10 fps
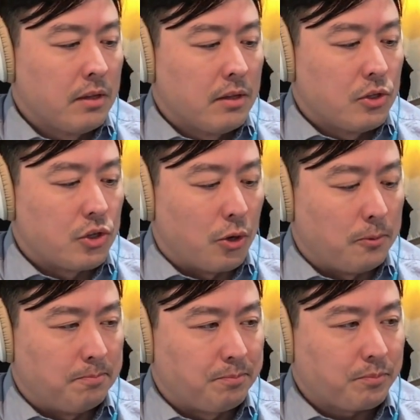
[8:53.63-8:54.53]
So
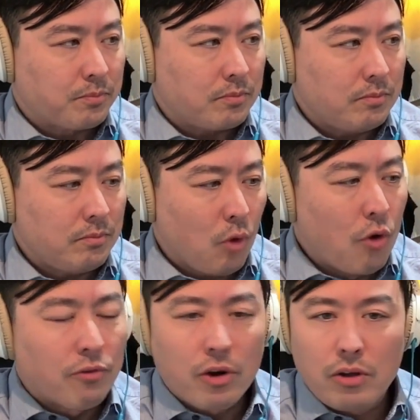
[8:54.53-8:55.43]

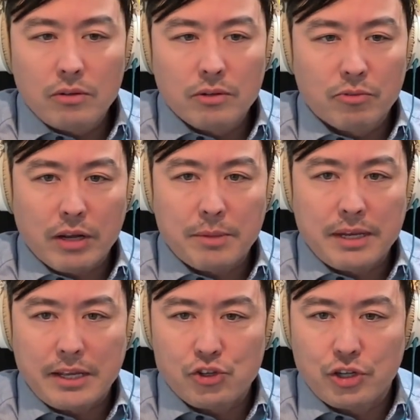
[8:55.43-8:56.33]
overall
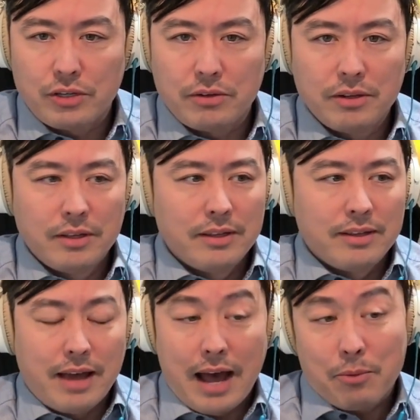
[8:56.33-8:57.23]
recommendation,
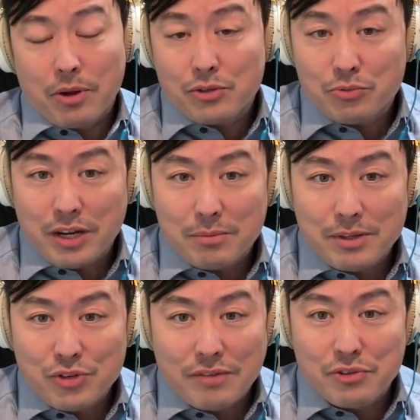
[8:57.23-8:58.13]
I would also recommend
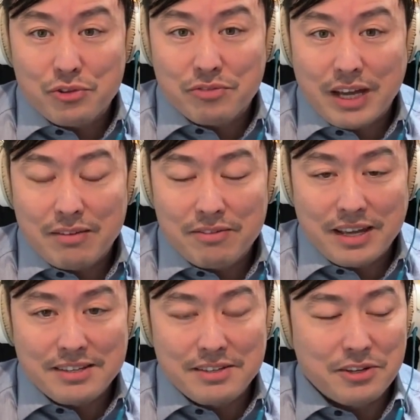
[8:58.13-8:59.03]
Drive to Survive
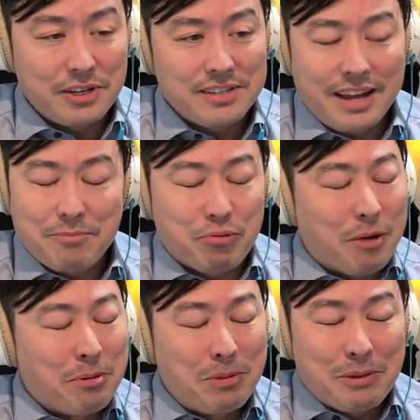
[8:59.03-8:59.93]
as a series. I probably